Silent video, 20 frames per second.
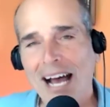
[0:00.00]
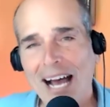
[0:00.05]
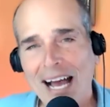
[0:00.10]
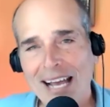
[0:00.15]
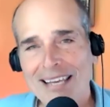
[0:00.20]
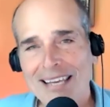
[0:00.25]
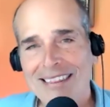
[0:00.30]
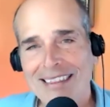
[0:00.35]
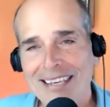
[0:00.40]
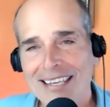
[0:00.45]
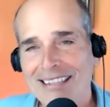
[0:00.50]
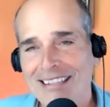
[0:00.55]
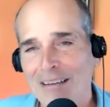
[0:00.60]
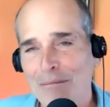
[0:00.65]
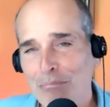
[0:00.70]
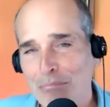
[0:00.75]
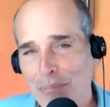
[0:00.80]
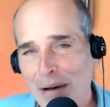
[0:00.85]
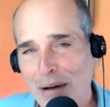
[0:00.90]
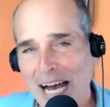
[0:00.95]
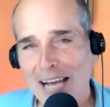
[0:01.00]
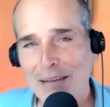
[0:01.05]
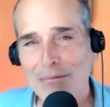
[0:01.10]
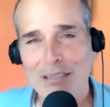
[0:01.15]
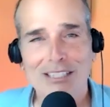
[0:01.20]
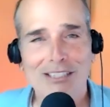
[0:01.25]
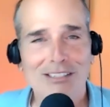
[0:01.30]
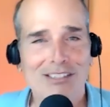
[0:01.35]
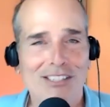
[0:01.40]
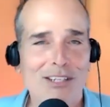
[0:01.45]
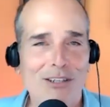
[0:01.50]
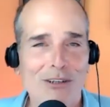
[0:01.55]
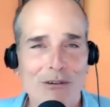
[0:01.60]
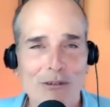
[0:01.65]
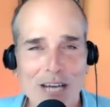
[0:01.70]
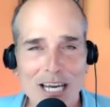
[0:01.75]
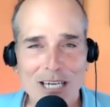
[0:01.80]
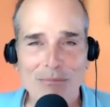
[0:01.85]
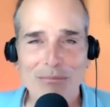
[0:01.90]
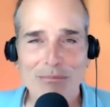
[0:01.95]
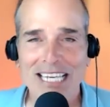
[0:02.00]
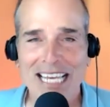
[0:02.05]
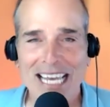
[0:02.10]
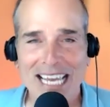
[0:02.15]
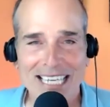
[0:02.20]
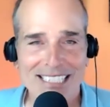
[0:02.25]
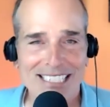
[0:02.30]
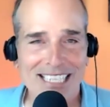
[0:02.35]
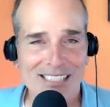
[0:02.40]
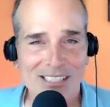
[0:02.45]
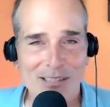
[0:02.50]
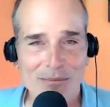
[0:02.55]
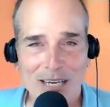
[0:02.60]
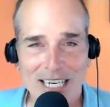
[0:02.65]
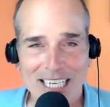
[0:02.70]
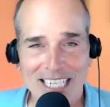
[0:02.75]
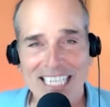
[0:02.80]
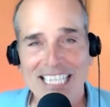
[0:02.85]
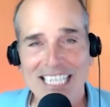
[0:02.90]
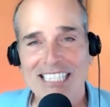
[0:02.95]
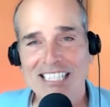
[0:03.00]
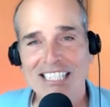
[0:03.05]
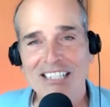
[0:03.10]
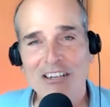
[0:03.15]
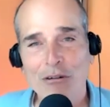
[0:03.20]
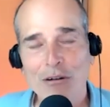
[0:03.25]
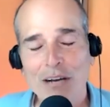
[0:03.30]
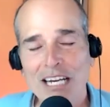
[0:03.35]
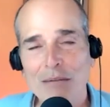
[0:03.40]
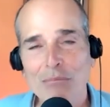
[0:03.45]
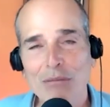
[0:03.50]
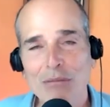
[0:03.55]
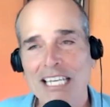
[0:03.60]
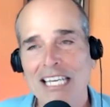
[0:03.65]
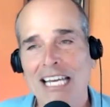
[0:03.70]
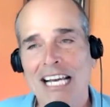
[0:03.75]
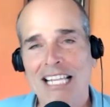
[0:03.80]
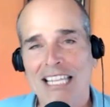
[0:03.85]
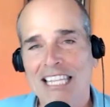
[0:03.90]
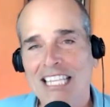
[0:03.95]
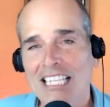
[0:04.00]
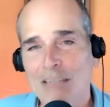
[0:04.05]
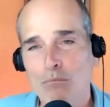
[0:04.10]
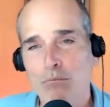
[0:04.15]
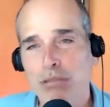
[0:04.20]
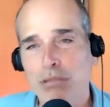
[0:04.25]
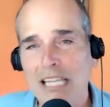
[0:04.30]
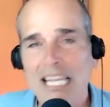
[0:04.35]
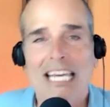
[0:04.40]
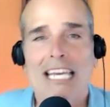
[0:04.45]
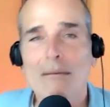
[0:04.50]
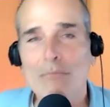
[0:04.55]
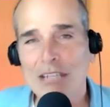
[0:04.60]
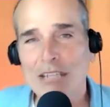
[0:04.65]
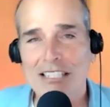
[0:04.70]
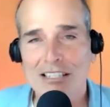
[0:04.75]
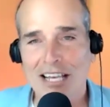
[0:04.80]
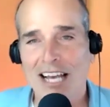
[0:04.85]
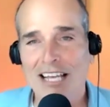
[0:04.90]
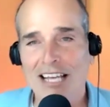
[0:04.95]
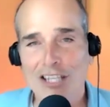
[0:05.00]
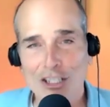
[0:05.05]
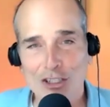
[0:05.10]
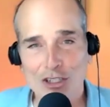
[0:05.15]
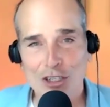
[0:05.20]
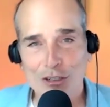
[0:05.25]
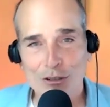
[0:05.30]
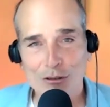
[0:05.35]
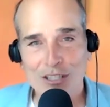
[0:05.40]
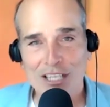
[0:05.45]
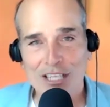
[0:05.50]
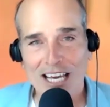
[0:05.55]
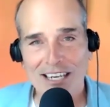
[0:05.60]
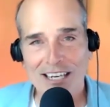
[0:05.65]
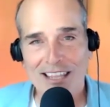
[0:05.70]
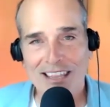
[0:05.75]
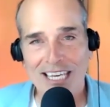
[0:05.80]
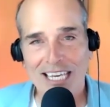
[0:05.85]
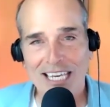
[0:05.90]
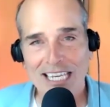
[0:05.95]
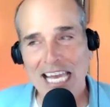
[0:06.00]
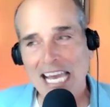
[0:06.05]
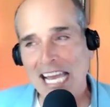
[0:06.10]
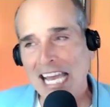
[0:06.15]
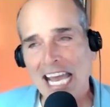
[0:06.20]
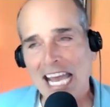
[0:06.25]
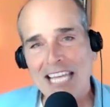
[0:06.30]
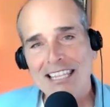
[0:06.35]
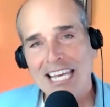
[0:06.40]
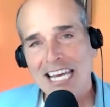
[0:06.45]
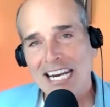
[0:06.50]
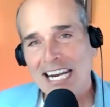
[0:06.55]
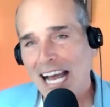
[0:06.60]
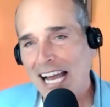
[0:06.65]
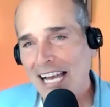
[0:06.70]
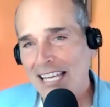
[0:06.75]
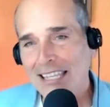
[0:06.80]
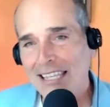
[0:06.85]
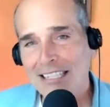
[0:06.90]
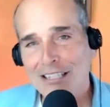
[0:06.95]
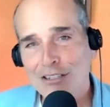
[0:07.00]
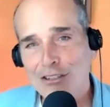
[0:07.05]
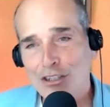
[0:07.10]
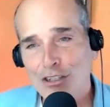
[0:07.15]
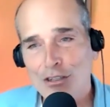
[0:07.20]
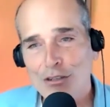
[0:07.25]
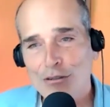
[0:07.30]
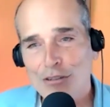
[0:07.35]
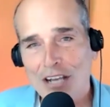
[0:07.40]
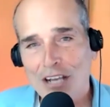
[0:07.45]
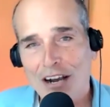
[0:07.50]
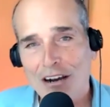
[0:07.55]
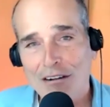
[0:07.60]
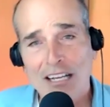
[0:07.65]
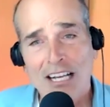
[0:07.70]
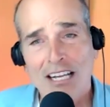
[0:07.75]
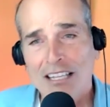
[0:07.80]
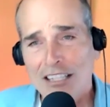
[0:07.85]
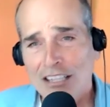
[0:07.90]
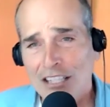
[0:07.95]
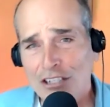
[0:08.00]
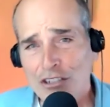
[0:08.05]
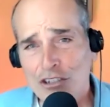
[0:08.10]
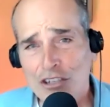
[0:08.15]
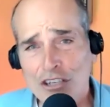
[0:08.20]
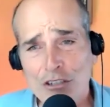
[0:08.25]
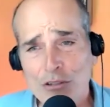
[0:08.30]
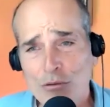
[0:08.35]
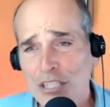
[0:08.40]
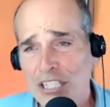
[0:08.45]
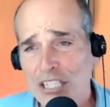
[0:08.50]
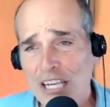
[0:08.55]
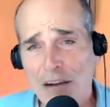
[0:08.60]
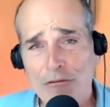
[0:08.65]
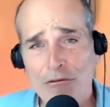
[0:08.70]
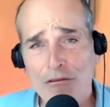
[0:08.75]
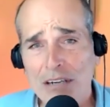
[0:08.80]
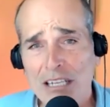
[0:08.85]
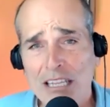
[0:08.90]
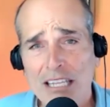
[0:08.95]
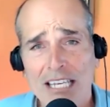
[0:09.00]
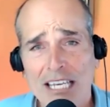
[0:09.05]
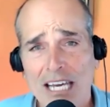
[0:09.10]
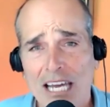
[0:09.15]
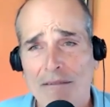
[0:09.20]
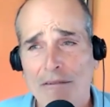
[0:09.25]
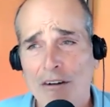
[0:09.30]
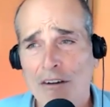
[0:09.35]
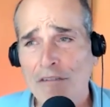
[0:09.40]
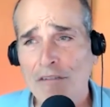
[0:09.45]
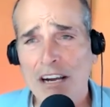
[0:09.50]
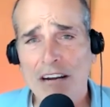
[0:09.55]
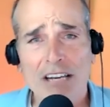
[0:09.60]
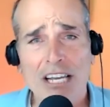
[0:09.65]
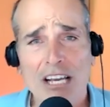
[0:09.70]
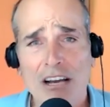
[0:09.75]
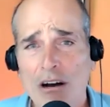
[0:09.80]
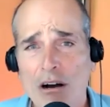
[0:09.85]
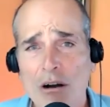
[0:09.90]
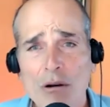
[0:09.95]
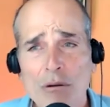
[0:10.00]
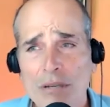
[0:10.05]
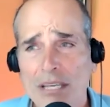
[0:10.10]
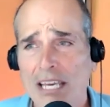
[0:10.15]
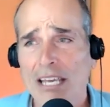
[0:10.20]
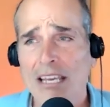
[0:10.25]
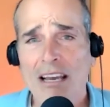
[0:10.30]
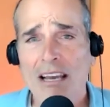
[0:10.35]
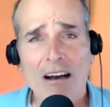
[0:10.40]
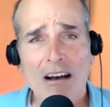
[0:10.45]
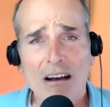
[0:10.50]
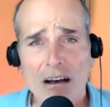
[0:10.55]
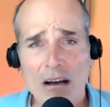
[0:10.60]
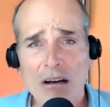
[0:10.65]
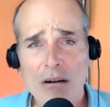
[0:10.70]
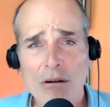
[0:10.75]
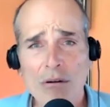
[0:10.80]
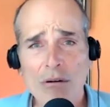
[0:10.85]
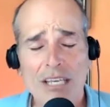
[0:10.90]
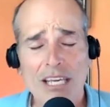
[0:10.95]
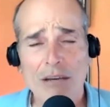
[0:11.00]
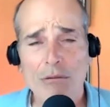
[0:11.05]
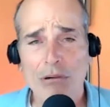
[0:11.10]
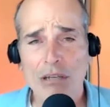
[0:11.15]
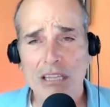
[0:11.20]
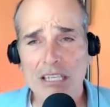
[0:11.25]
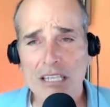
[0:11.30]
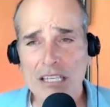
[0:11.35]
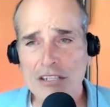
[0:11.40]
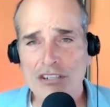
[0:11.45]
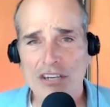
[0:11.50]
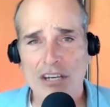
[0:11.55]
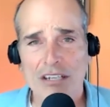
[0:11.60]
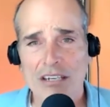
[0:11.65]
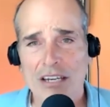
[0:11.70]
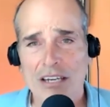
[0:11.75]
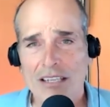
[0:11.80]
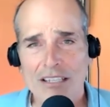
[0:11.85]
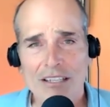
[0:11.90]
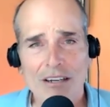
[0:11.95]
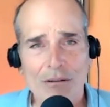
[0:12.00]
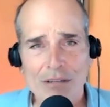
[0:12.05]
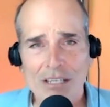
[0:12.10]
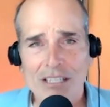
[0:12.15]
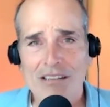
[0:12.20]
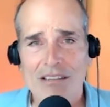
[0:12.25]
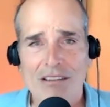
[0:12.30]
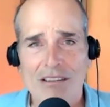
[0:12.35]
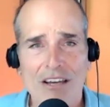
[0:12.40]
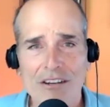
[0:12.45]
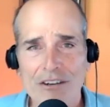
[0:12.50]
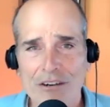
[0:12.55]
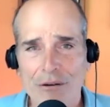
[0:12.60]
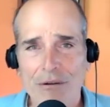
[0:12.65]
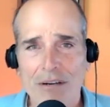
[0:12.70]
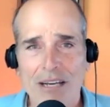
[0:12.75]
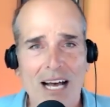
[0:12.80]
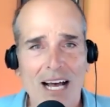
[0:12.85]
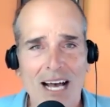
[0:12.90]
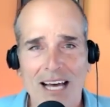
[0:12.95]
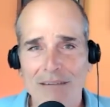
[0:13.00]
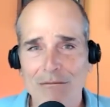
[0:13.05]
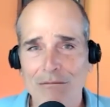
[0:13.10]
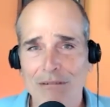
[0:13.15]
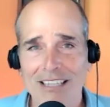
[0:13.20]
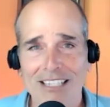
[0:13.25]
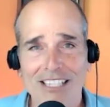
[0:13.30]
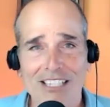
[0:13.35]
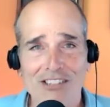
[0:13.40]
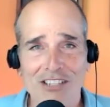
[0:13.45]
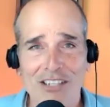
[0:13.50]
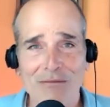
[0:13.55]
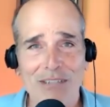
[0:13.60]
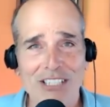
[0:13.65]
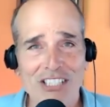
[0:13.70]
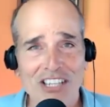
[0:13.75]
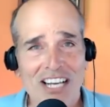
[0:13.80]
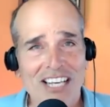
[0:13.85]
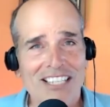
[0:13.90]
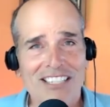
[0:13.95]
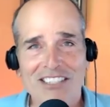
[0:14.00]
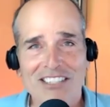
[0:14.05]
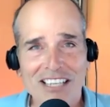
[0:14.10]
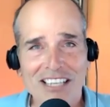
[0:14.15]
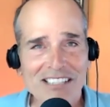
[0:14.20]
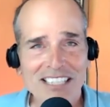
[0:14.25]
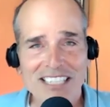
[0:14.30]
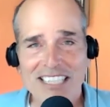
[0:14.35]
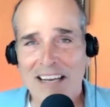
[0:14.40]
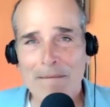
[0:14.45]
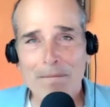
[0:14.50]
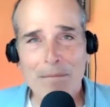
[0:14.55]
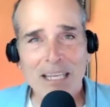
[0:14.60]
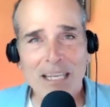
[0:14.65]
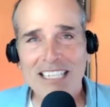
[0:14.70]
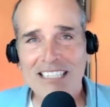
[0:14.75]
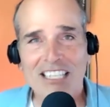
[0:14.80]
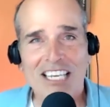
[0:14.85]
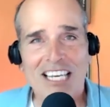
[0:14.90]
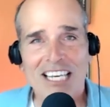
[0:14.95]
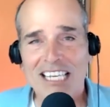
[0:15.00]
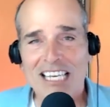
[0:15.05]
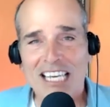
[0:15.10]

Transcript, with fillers: I think the Bible is incredibly anti Semitic. It's incredibly this blame this on the Jews kind of thing. And then I think the Jews are the Jews, which have really kind of a very hokey, hokey religion, you know, this thunder god religion, which doesn't, it's